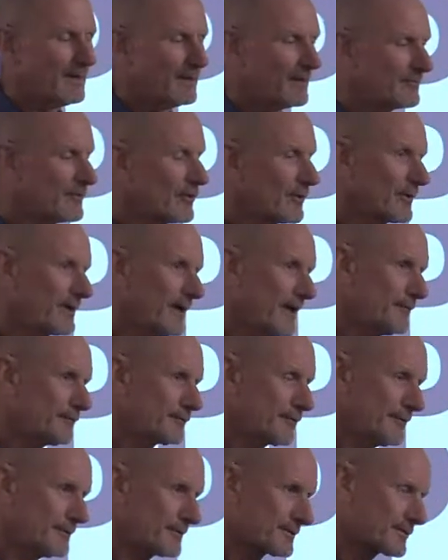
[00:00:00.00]
They've got to go
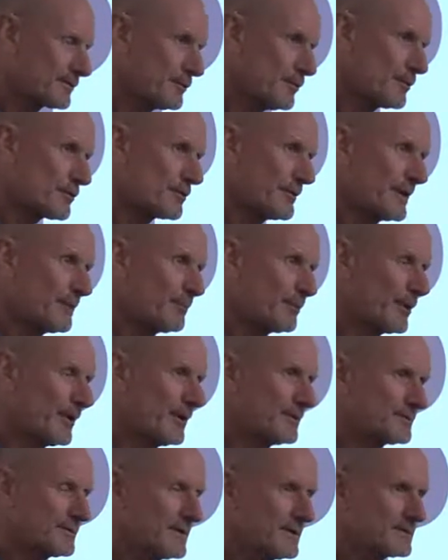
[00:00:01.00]
through the slaughtering
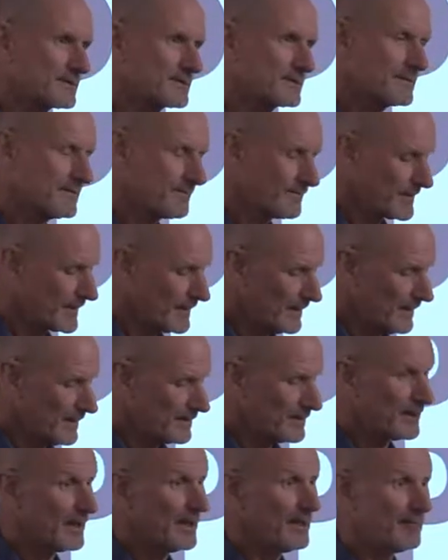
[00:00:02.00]
process.
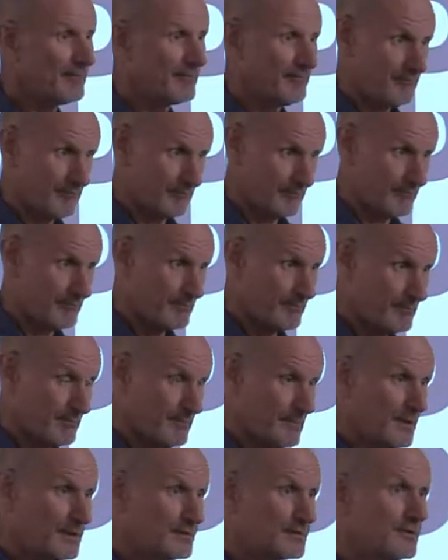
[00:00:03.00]
You have
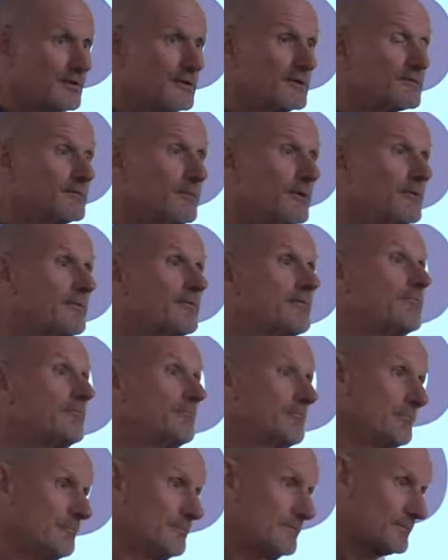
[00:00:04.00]
issues with
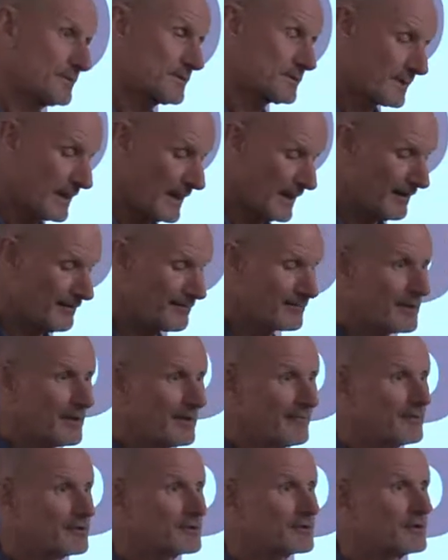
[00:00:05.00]
staff, you
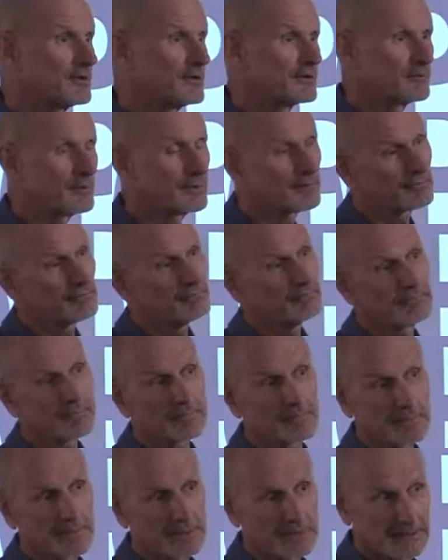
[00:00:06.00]
have issues with
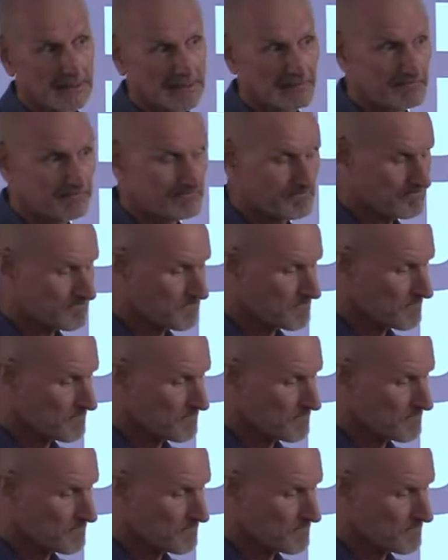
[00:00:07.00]
um,